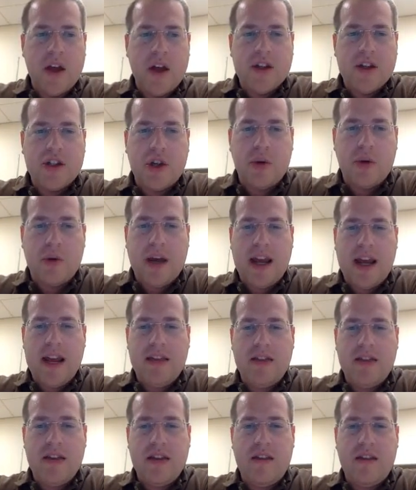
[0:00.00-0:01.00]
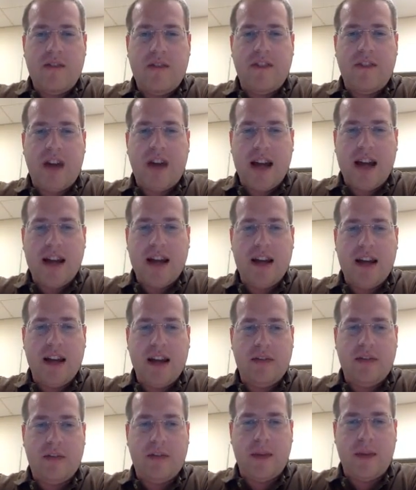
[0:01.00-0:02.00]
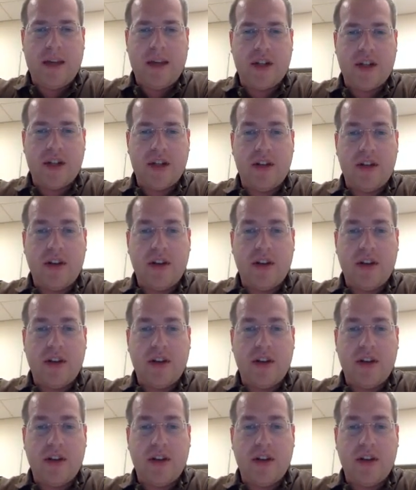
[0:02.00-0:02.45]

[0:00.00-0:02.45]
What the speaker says: So in the find information,